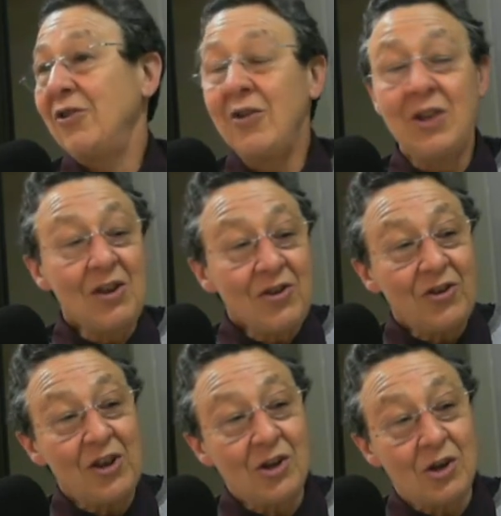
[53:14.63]
So there is a
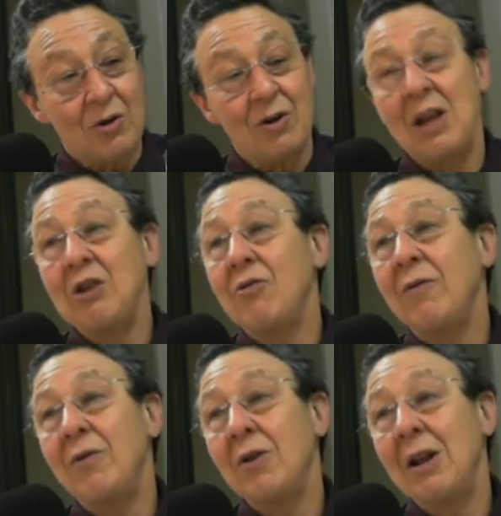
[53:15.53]
section on natural
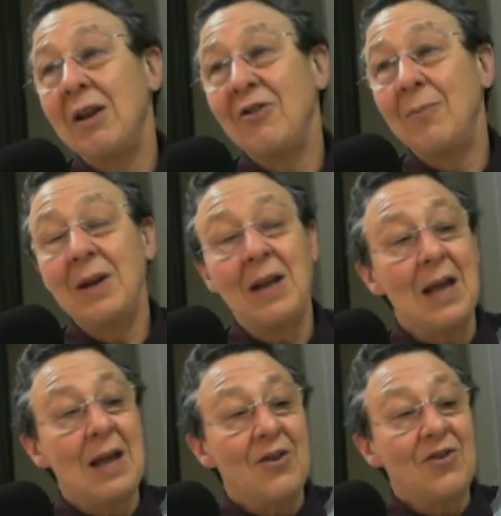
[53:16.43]
fertilizer. But
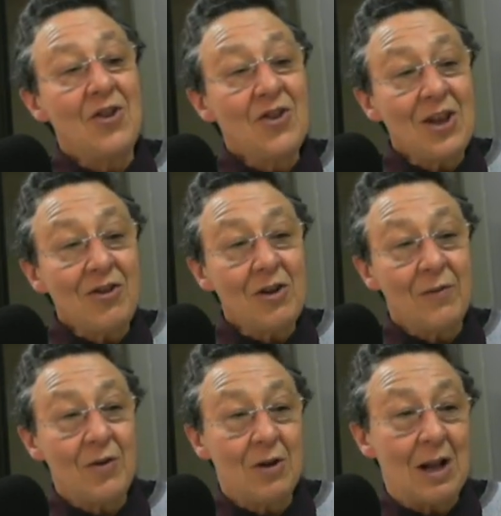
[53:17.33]
synthetic
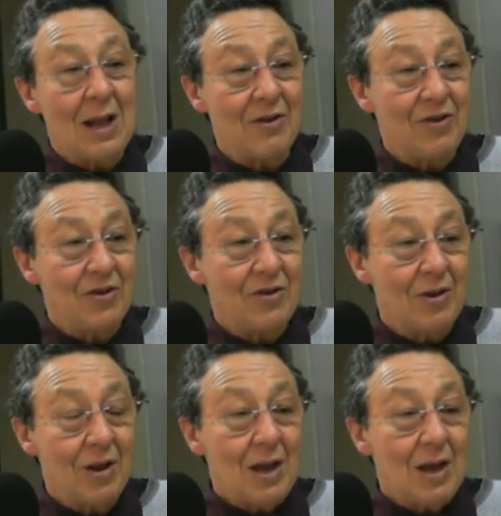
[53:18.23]
fertilizers,